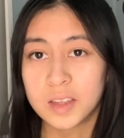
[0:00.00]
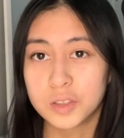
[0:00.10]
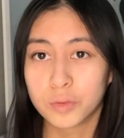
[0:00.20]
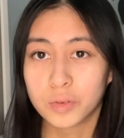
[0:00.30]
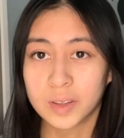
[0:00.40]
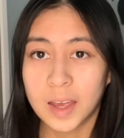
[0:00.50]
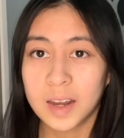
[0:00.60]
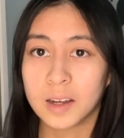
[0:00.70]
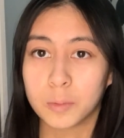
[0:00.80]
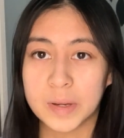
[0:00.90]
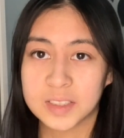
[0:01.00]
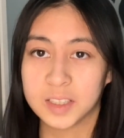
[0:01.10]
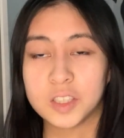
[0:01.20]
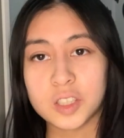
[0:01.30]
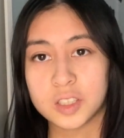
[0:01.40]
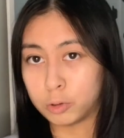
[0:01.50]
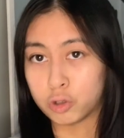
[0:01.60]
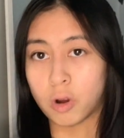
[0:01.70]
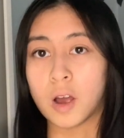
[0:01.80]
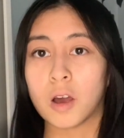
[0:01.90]
so for that, I'll basically just
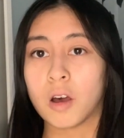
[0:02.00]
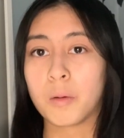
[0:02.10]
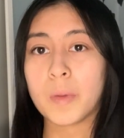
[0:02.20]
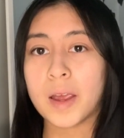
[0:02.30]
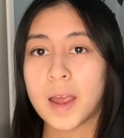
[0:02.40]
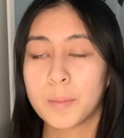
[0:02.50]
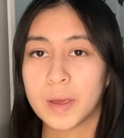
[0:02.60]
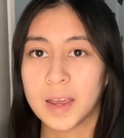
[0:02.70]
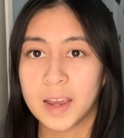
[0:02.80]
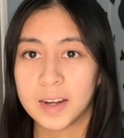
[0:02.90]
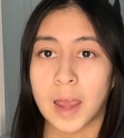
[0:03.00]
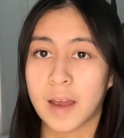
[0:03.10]
draw on my iPad.